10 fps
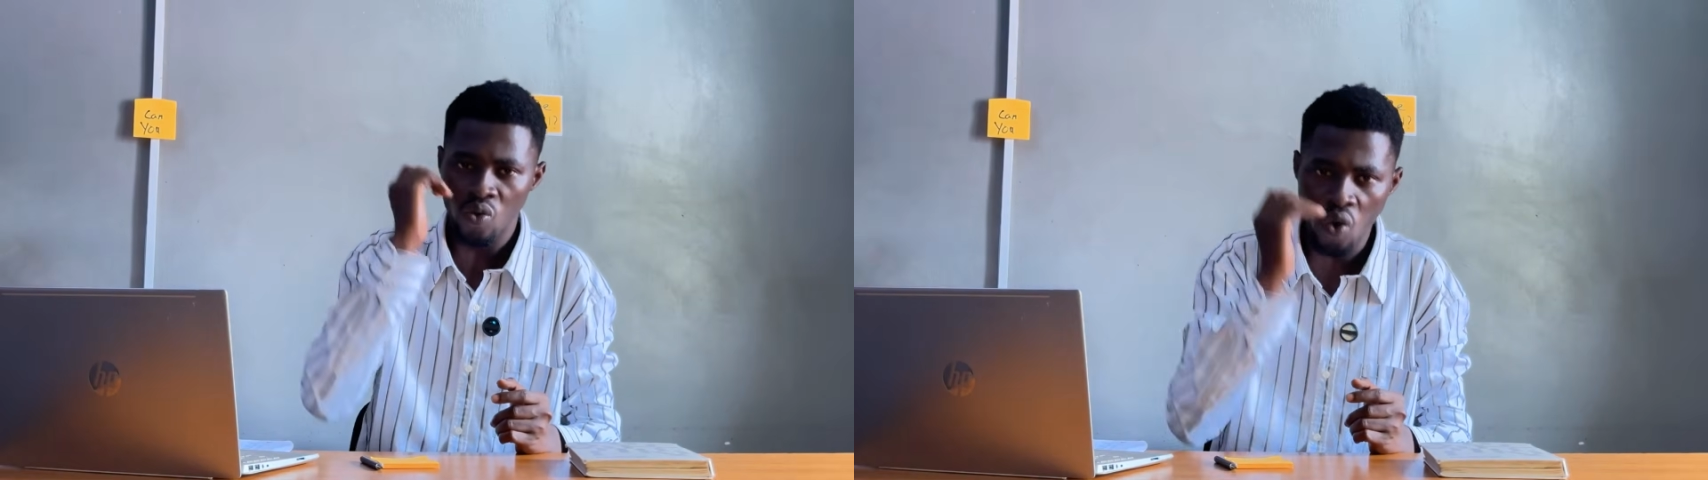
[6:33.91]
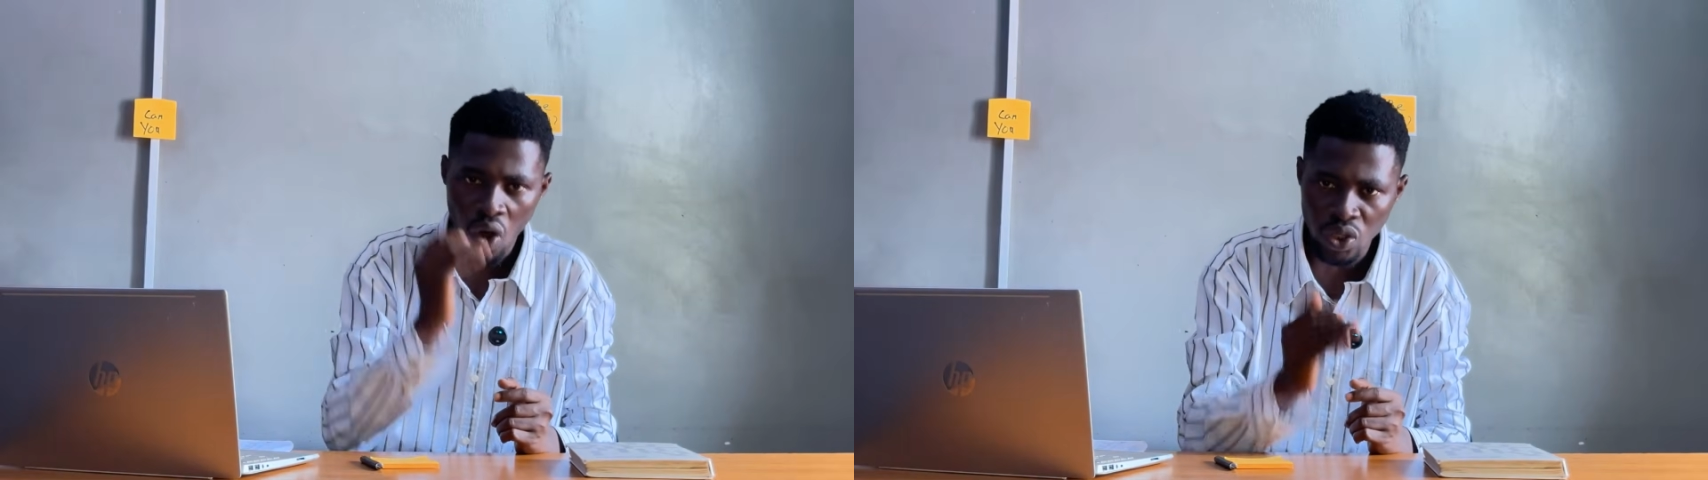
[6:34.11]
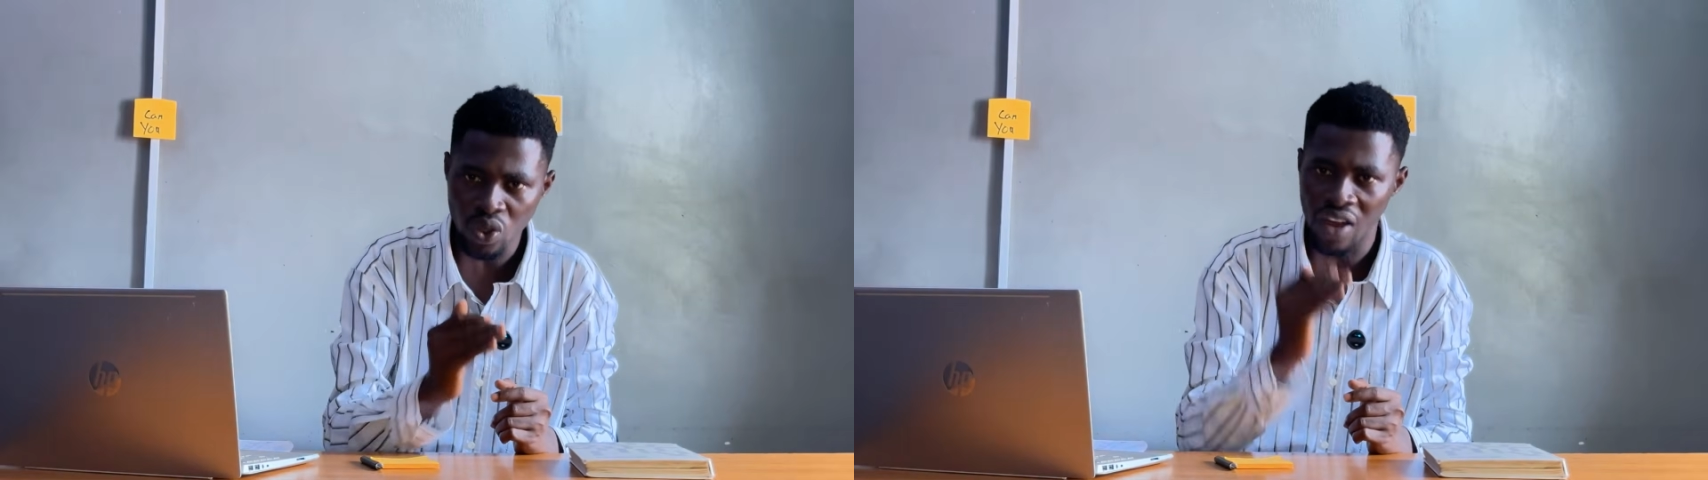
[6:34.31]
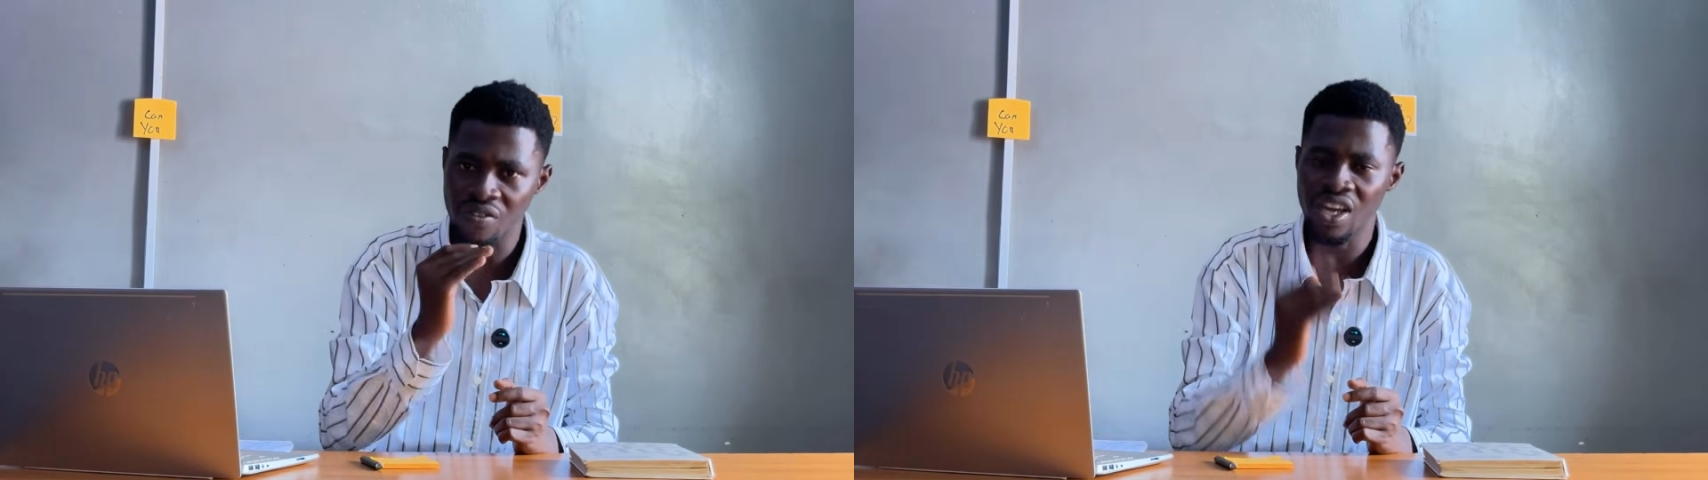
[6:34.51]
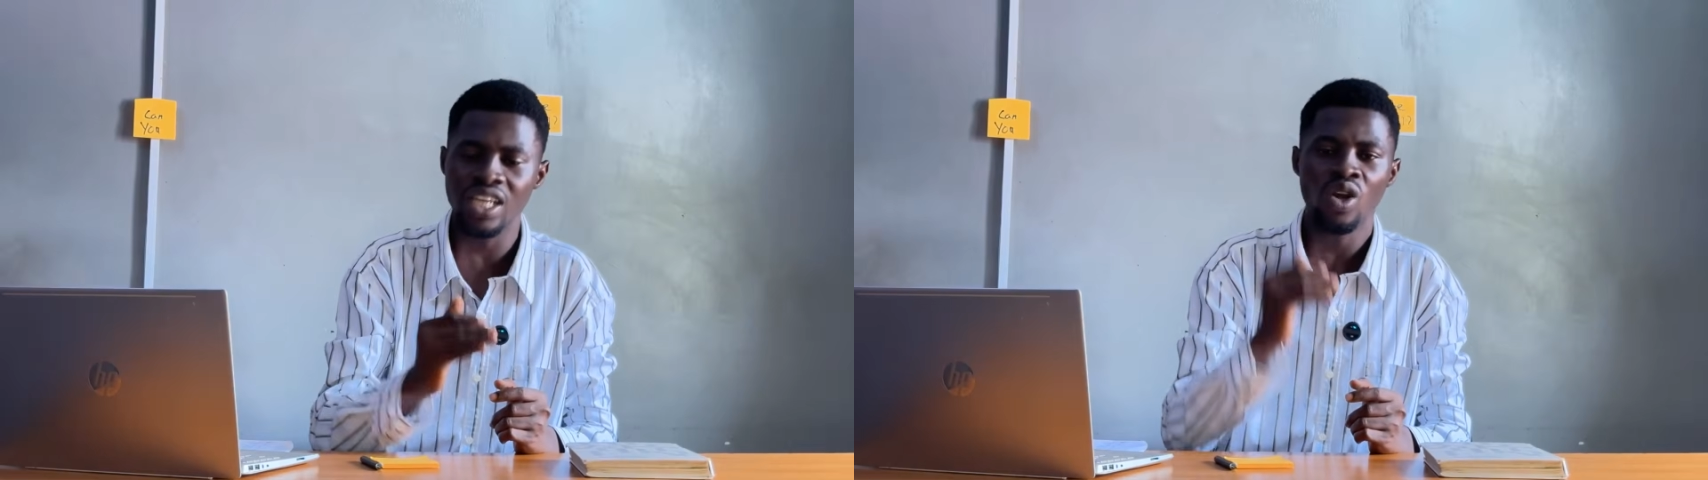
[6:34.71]
what you
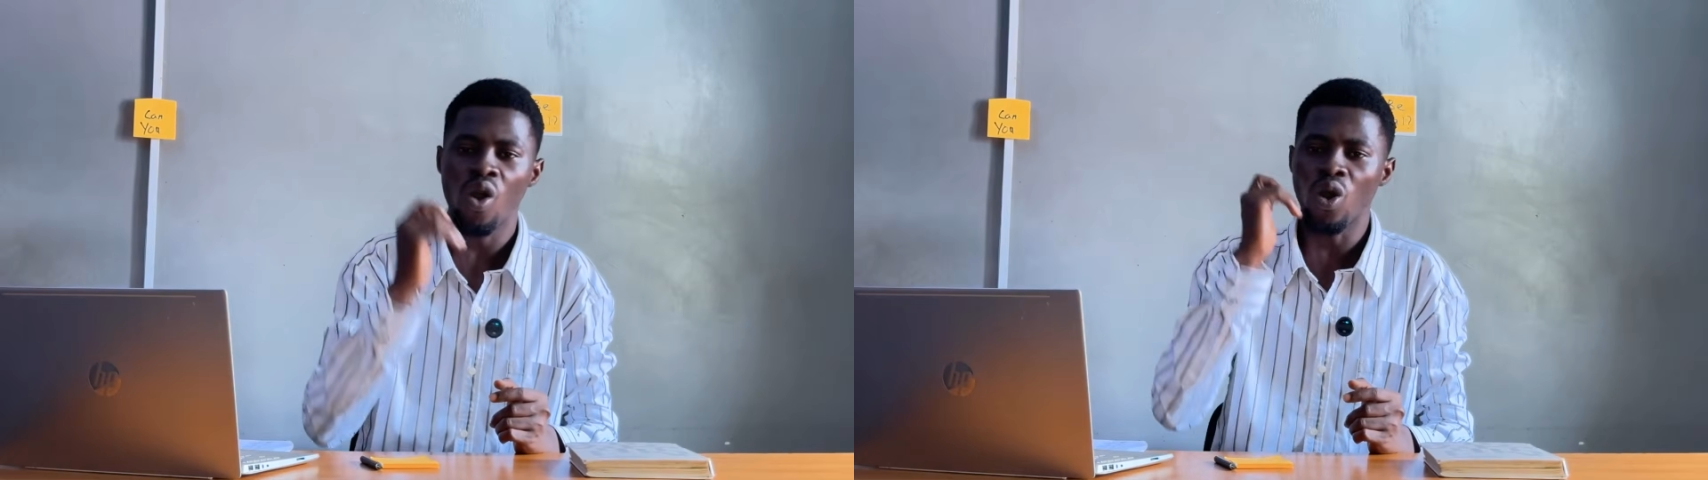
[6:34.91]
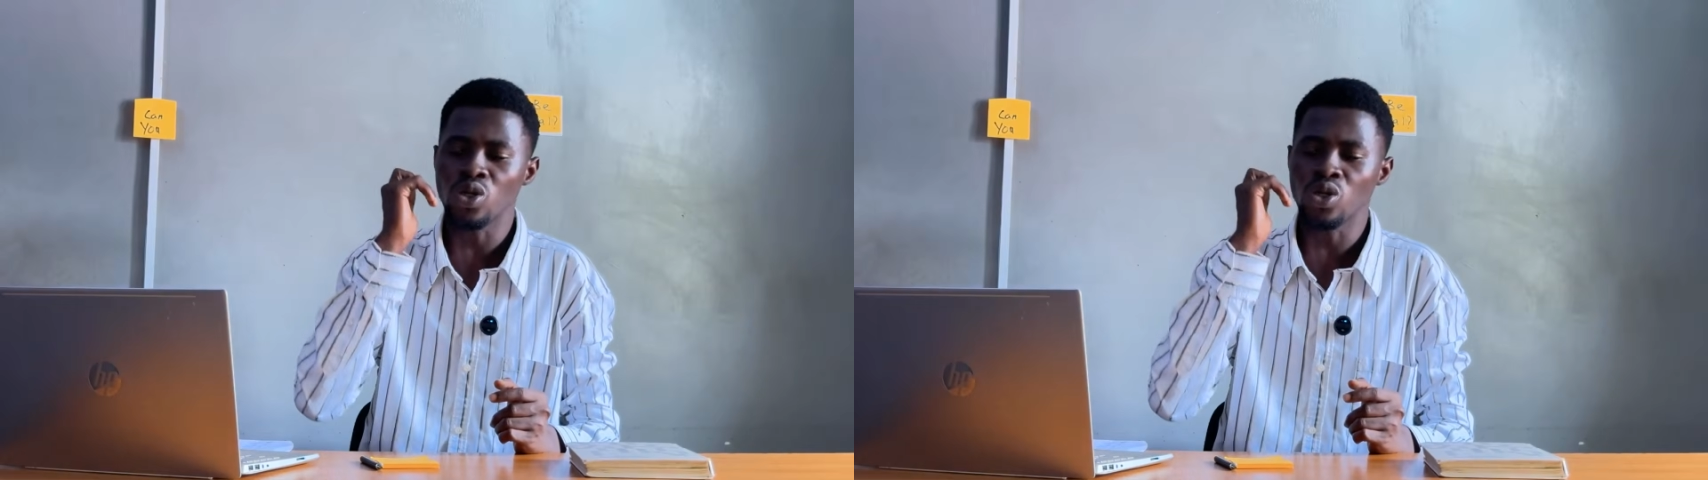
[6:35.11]
have read